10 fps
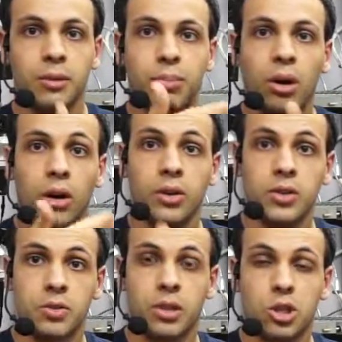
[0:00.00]
the
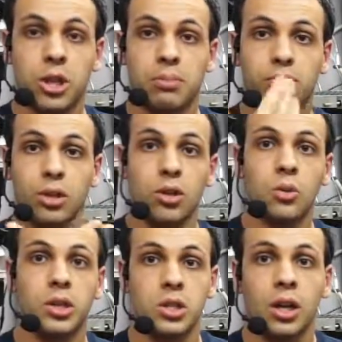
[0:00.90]
balls from the chip and put
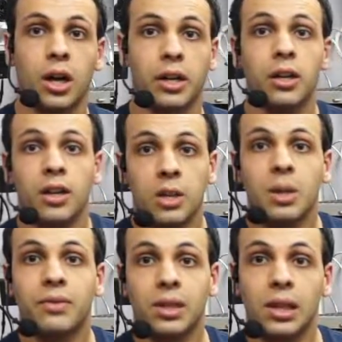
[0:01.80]
new ones on,
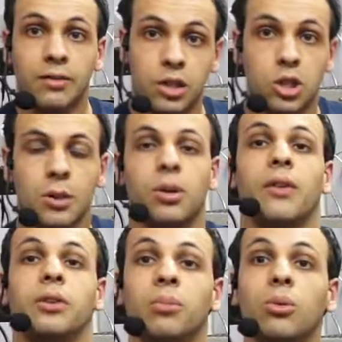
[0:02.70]
you have to lift the chip
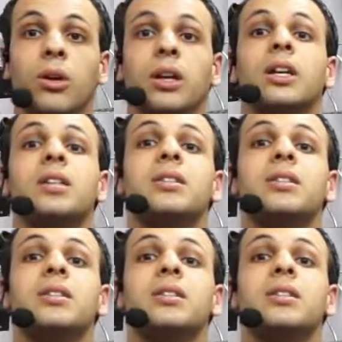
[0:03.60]
off the board.